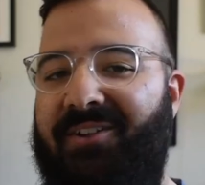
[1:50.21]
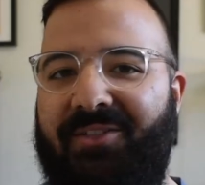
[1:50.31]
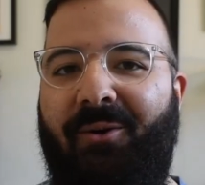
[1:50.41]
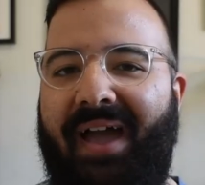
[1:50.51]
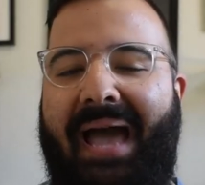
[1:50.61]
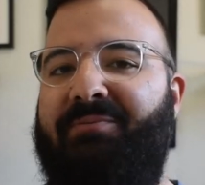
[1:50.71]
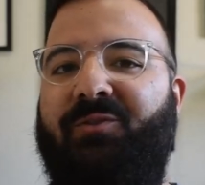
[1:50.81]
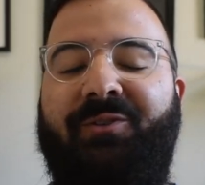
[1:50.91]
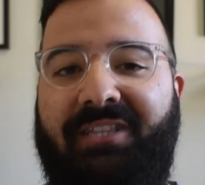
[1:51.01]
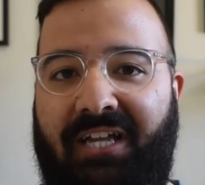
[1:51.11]
although I
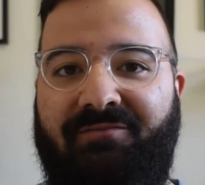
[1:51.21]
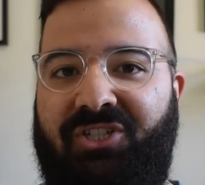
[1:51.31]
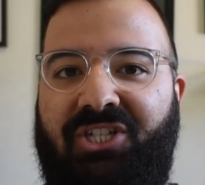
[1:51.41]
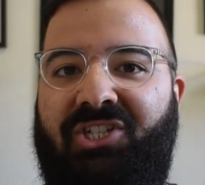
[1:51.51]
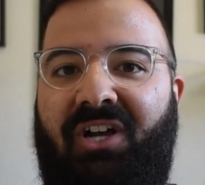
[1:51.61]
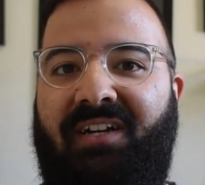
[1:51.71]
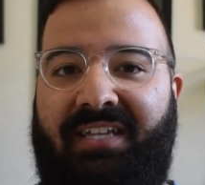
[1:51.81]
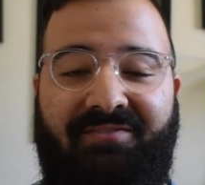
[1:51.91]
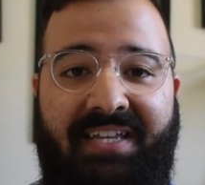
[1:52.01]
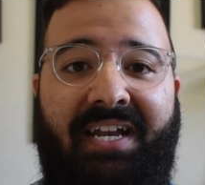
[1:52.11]
absolutely love G-Shocks,
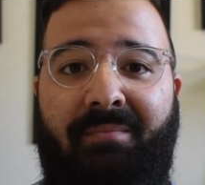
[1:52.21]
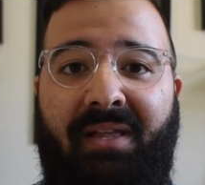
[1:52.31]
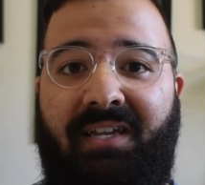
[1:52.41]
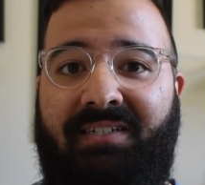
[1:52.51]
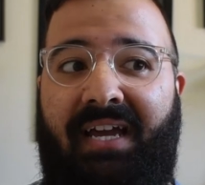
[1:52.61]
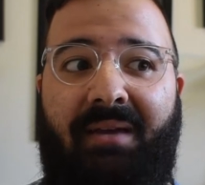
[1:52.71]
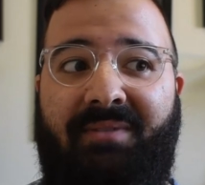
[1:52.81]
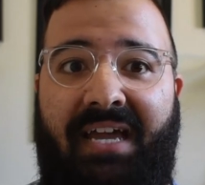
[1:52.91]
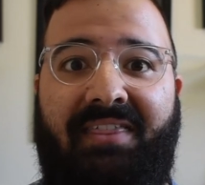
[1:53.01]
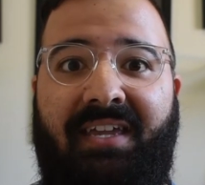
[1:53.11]
I've said it a million
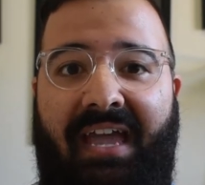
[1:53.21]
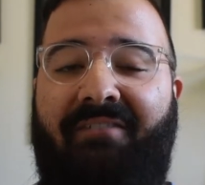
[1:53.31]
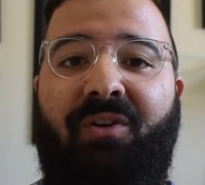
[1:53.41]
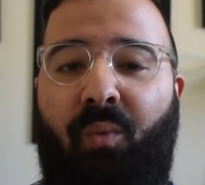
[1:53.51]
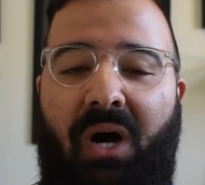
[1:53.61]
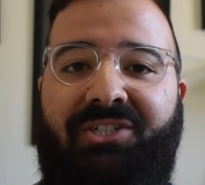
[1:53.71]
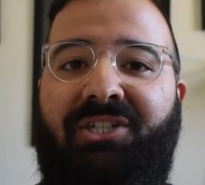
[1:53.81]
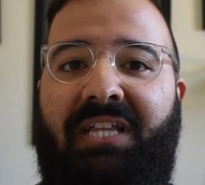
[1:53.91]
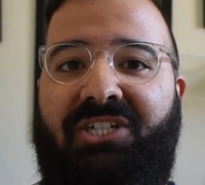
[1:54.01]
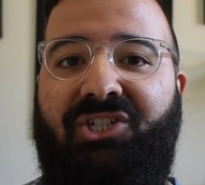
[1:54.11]
times, I think every watch
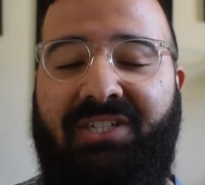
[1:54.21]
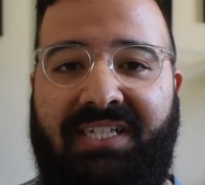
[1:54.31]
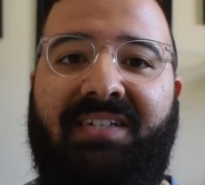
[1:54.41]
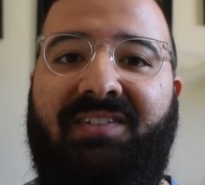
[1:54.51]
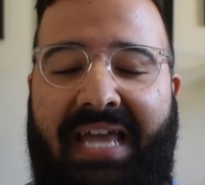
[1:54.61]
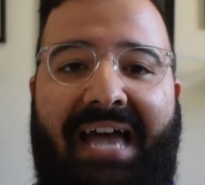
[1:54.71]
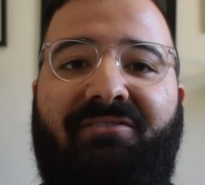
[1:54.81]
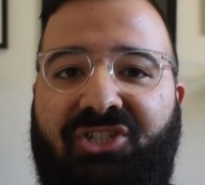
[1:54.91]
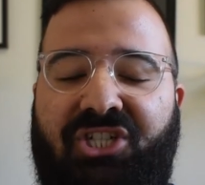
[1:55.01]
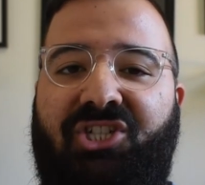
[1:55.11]
collection needs to
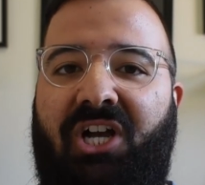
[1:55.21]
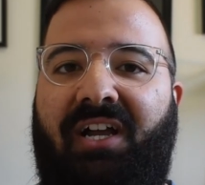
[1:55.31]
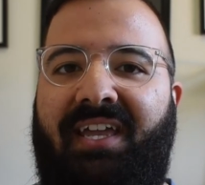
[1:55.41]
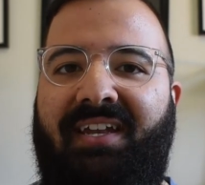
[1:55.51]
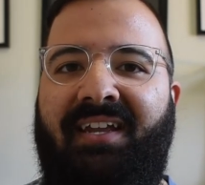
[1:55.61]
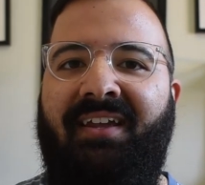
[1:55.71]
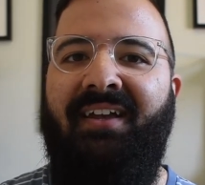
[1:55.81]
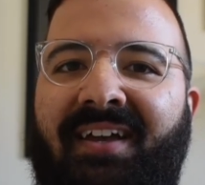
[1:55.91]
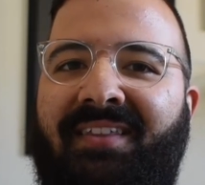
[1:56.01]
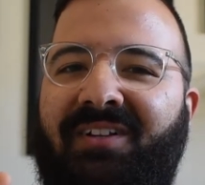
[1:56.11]
have a G-Shock in it.
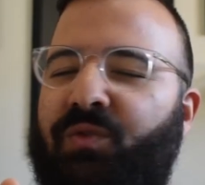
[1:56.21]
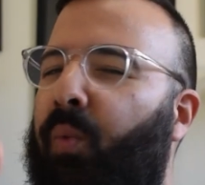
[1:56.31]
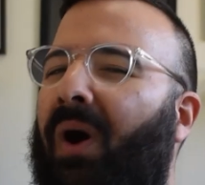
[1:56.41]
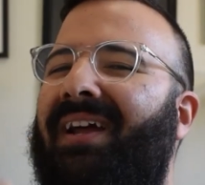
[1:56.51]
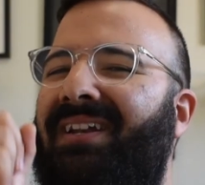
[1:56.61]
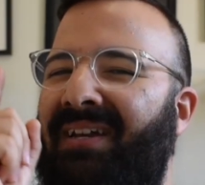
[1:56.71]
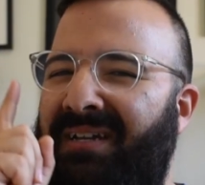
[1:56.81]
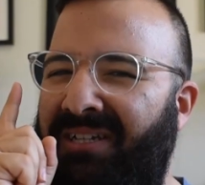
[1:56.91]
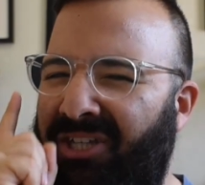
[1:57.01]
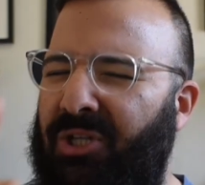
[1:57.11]
There's
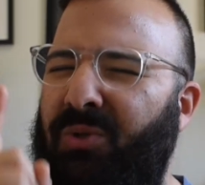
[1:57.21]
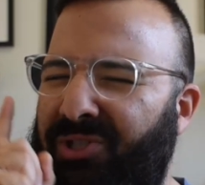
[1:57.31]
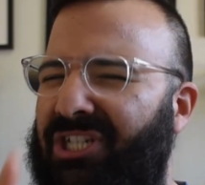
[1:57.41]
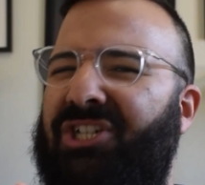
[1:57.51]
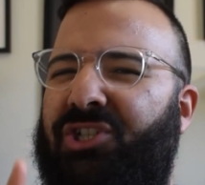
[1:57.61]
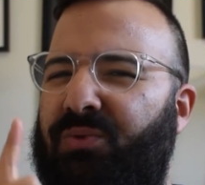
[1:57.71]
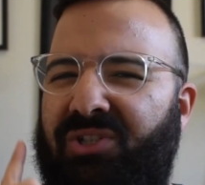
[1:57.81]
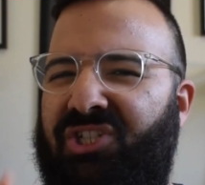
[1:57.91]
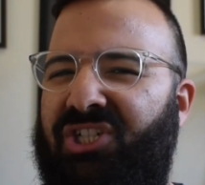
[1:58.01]
one huge issue with